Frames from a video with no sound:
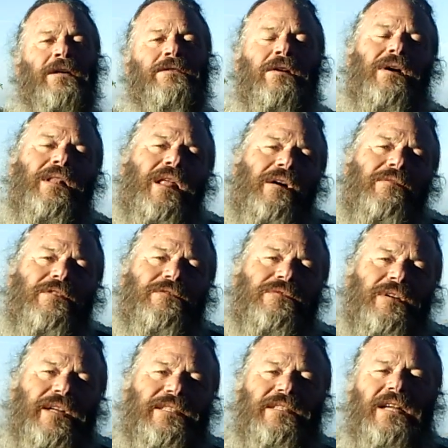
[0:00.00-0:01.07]
So I love you,
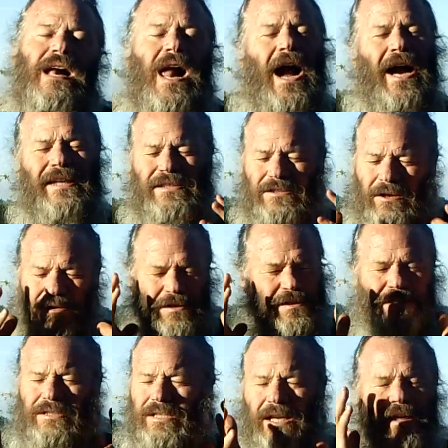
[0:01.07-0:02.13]
friends. I know
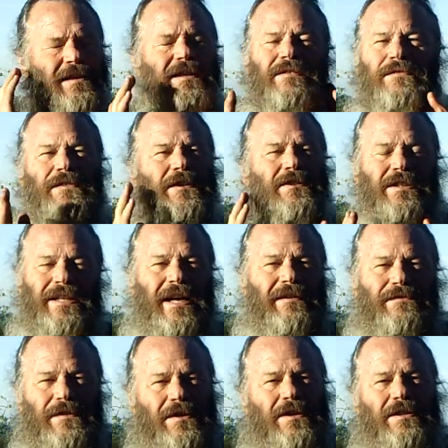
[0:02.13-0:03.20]
it's, it's confusing
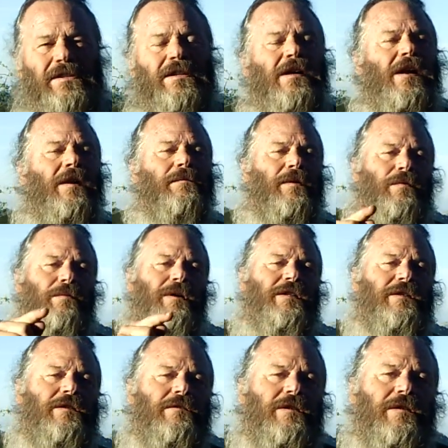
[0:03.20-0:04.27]
at first, but
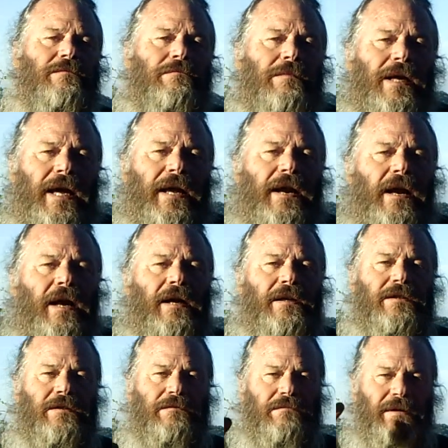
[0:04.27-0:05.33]
once you commit
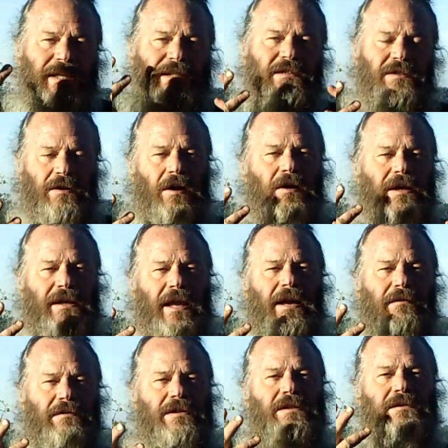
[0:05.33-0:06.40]
to reinstalling
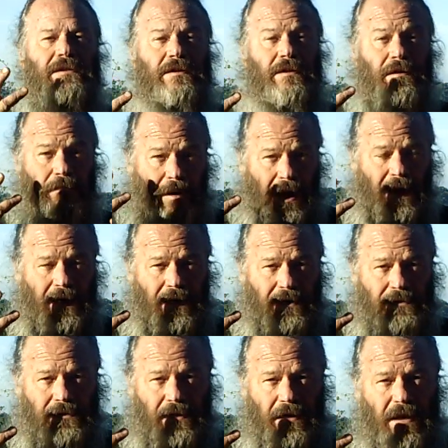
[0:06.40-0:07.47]
language into your mind,
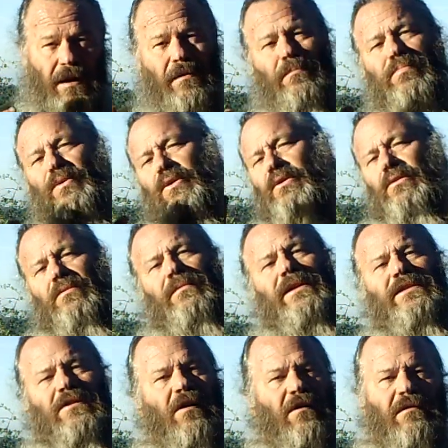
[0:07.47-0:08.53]
boom,
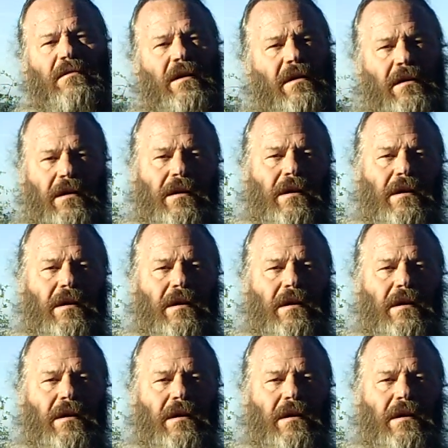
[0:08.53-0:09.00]
it's over.